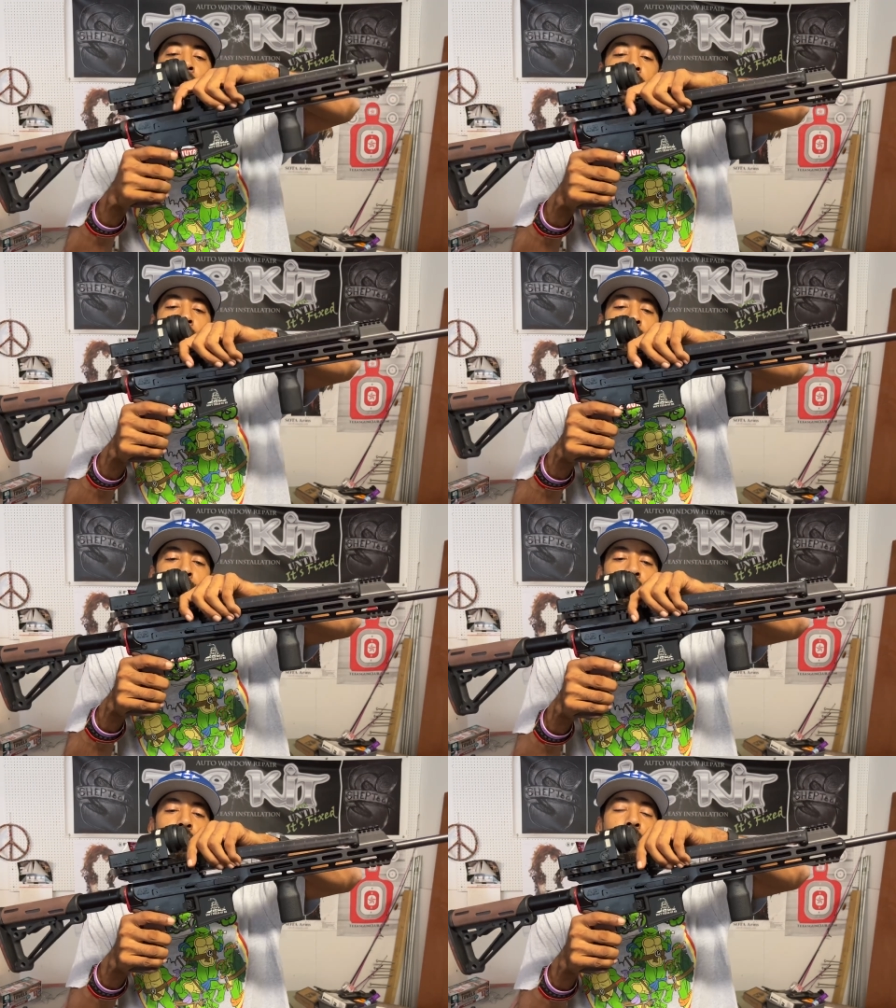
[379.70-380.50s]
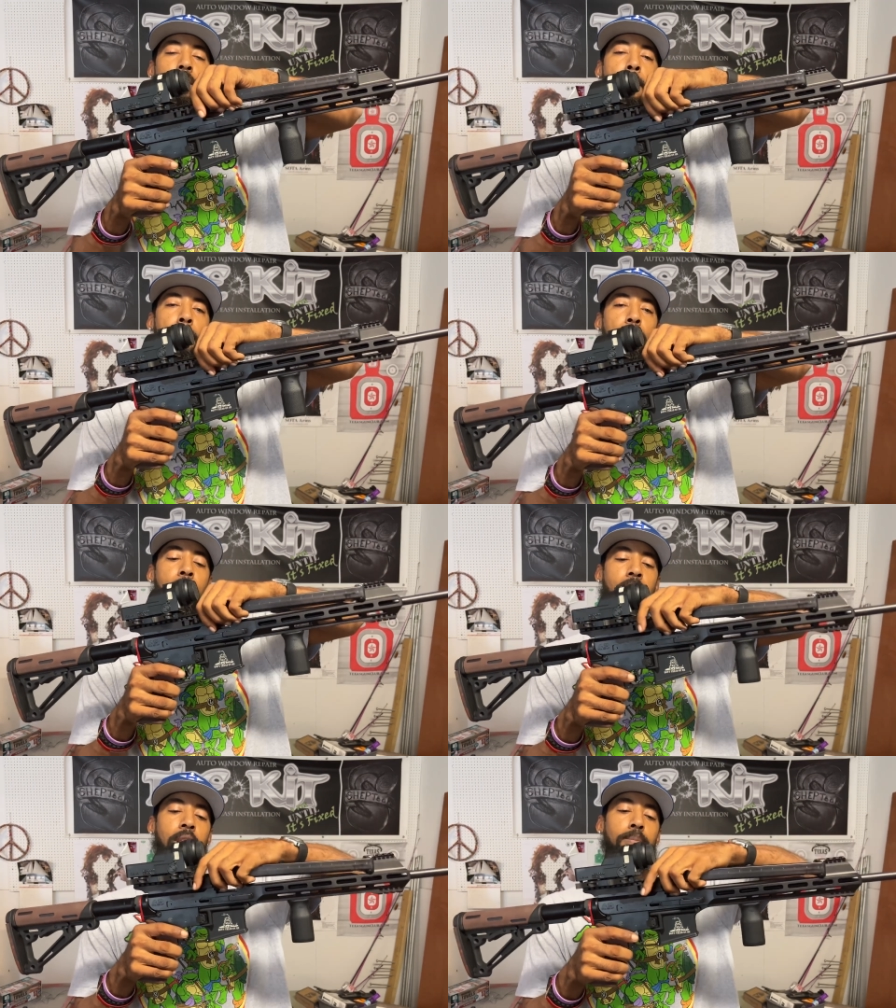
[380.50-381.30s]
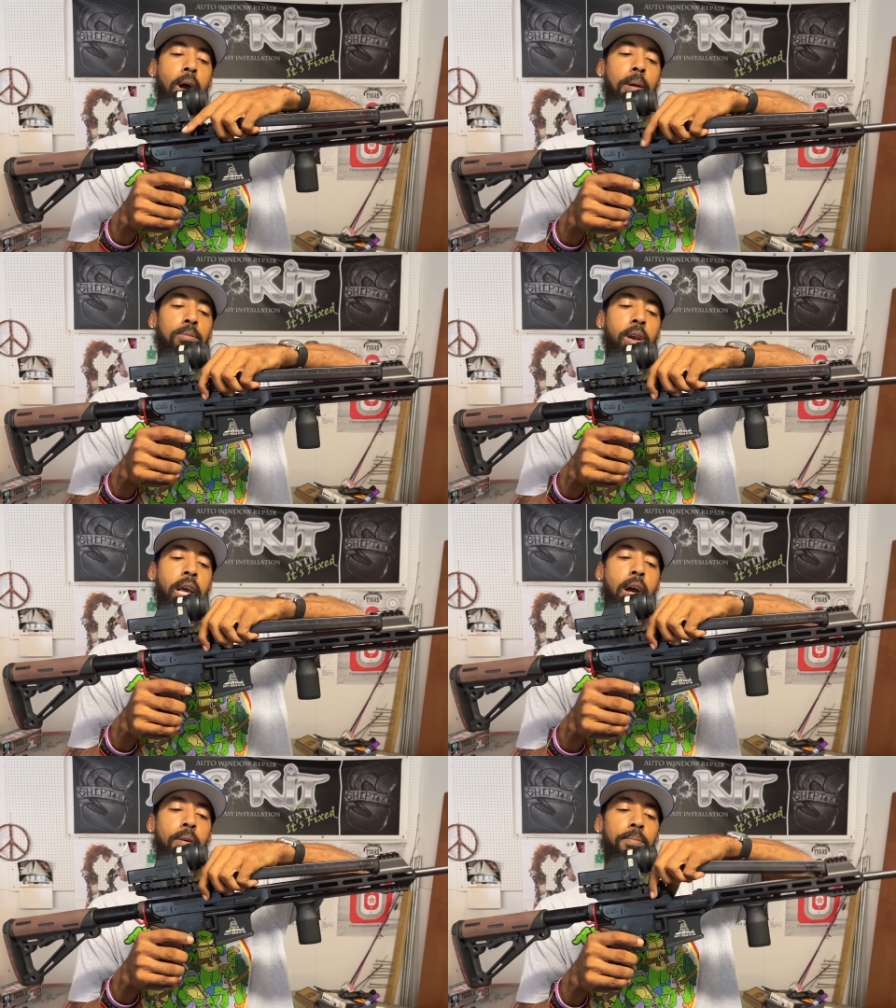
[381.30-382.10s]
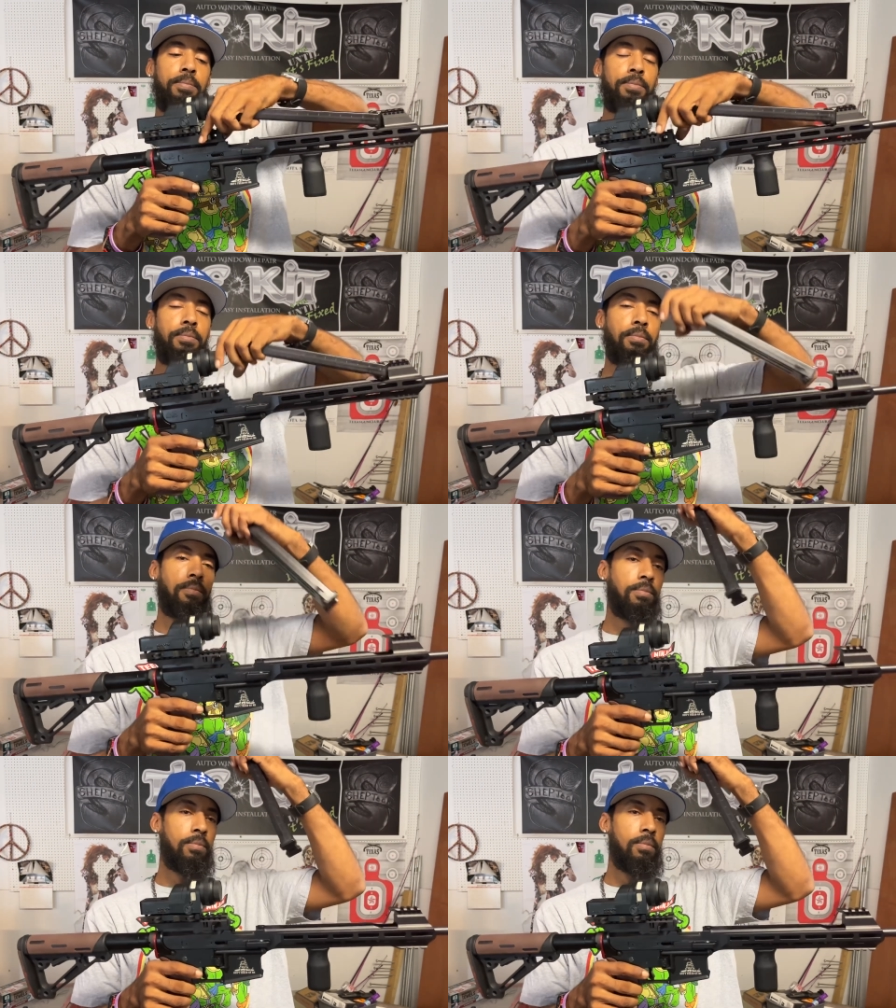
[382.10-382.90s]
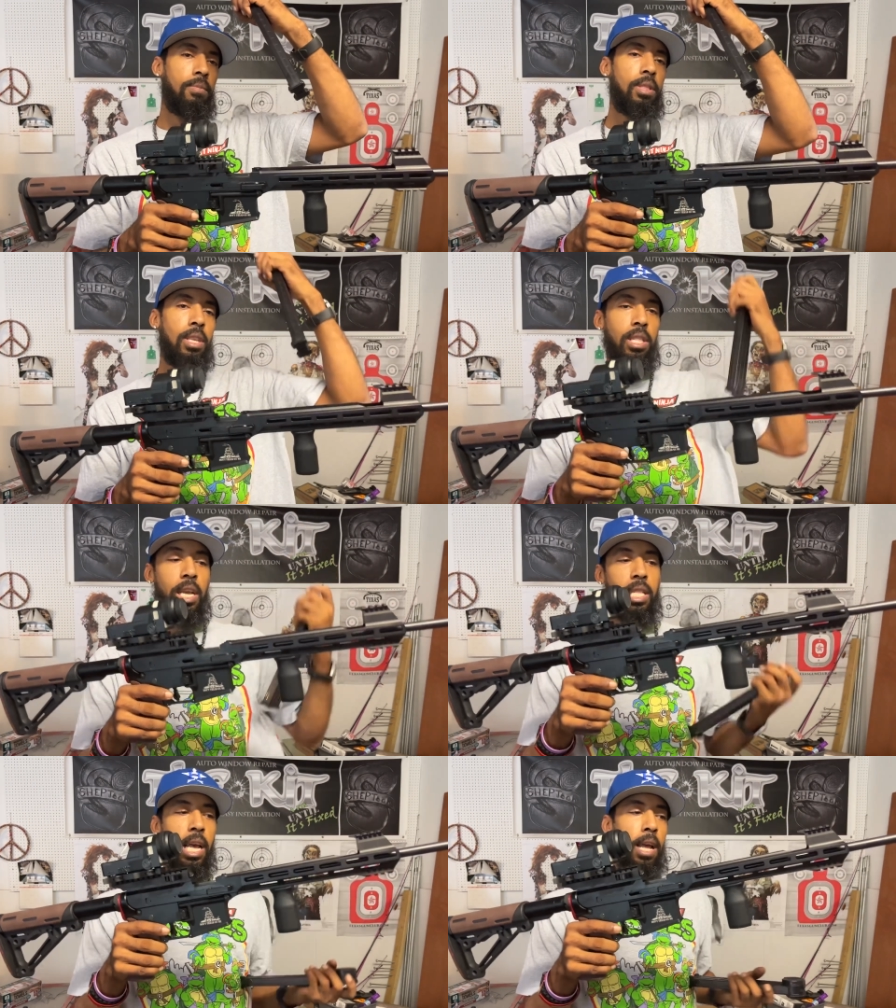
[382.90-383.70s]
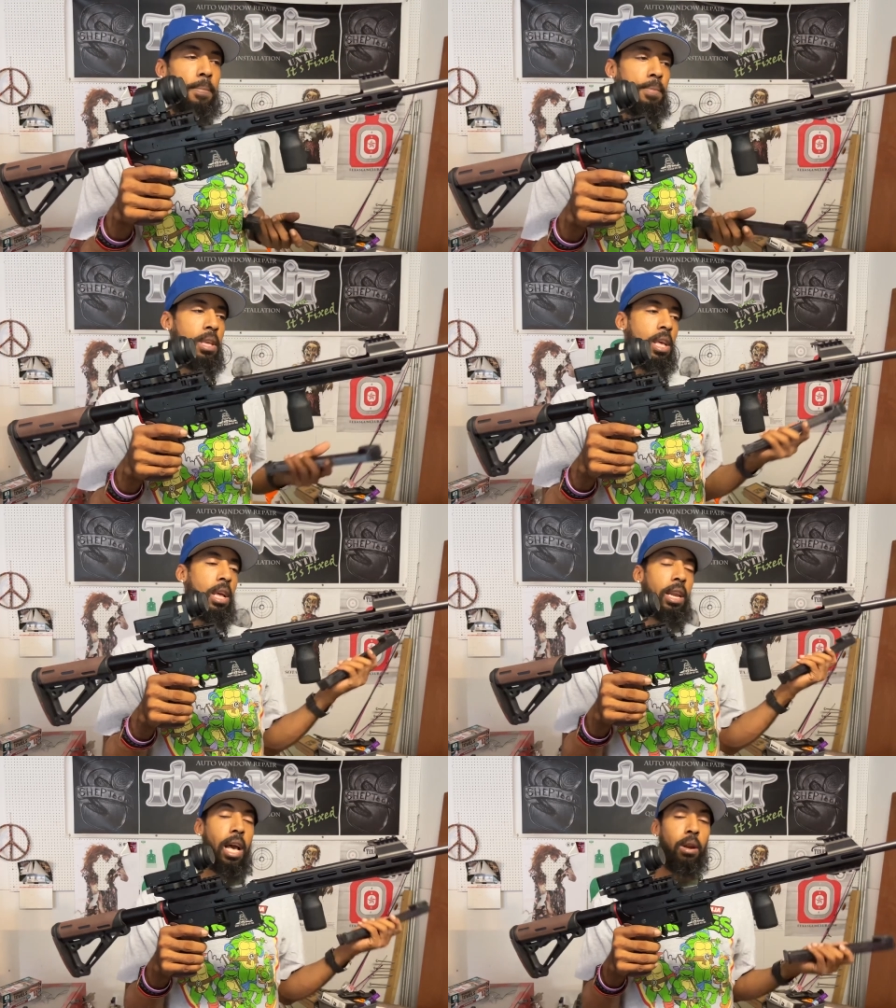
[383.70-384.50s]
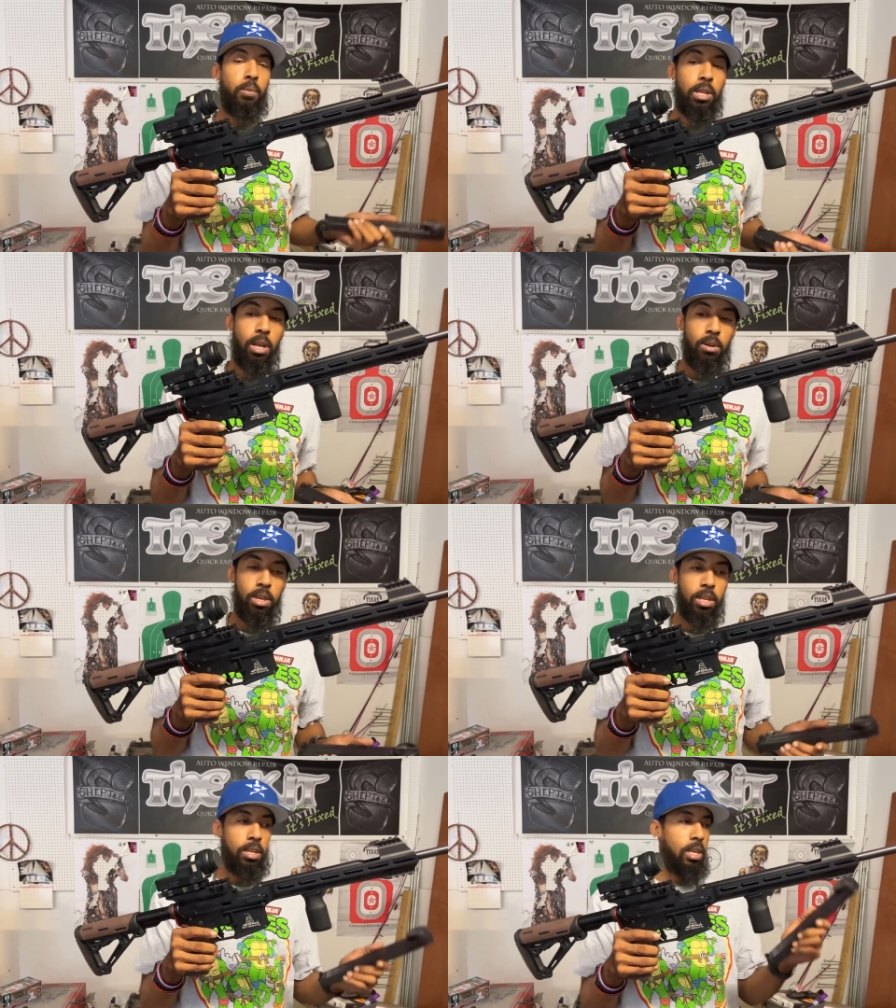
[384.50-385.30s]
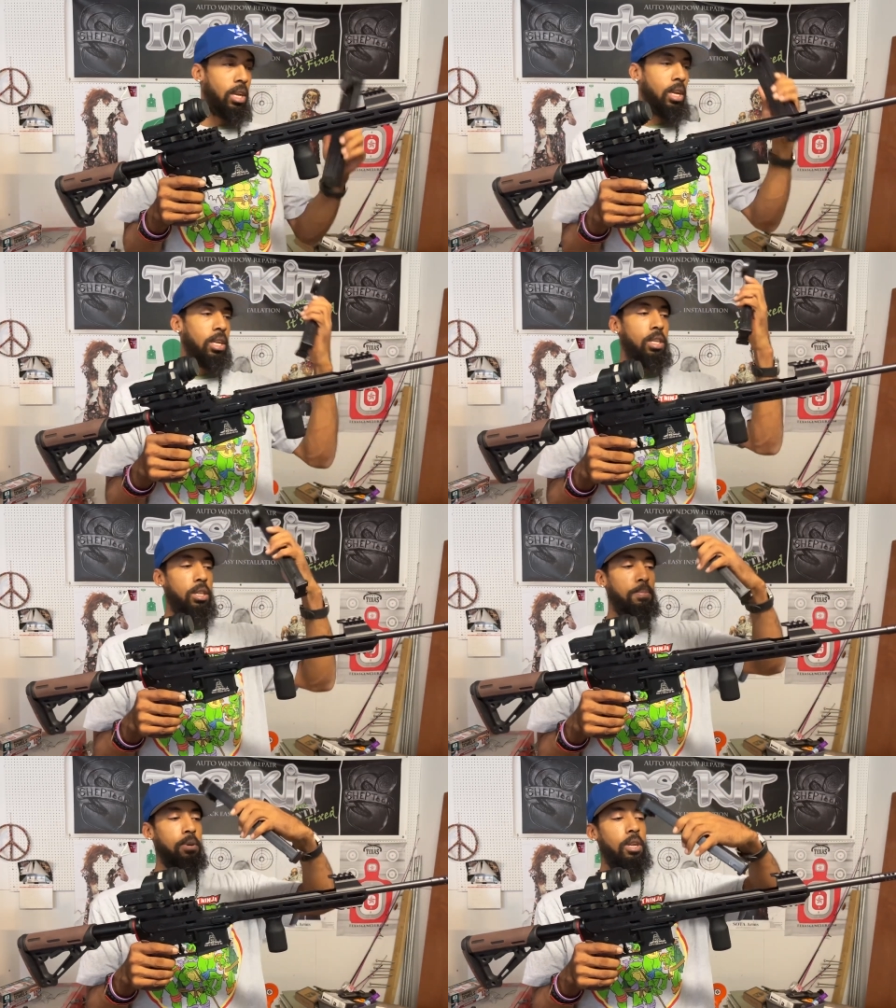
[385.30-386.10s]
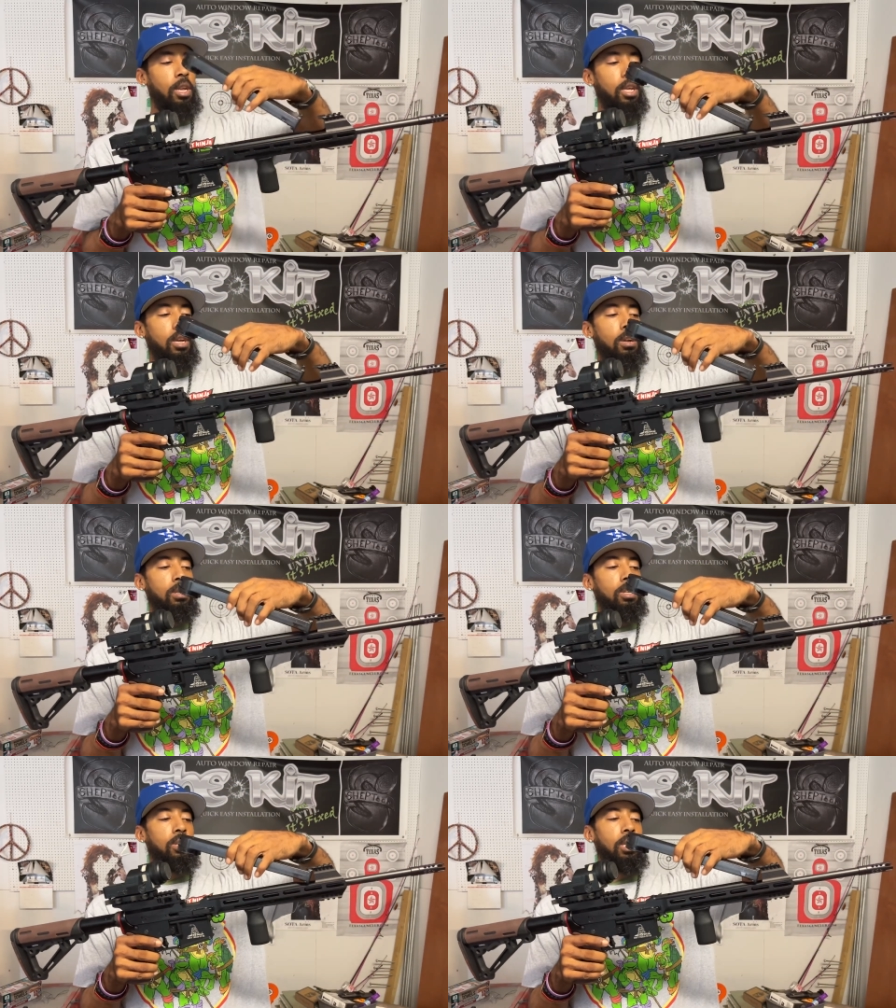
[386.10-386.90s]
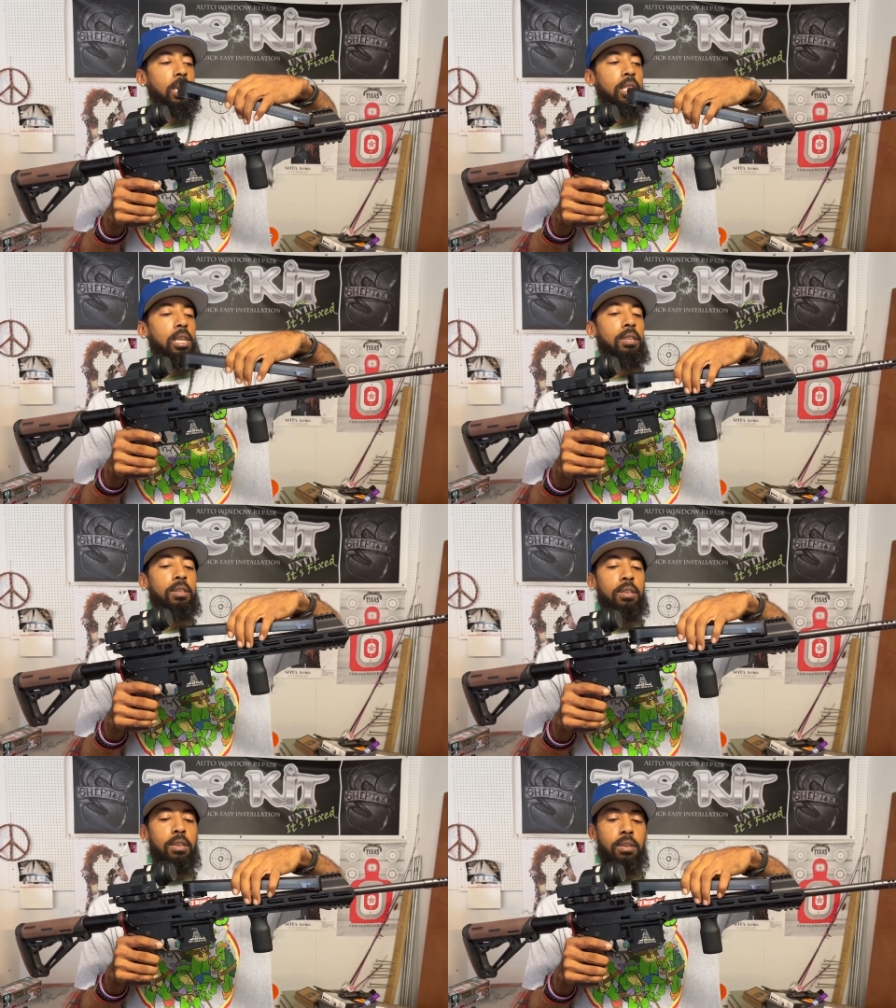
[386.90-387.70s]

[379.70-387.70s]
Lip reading: Let's push it over and this pops right out like that. Now to reload it, just put it in here just like this.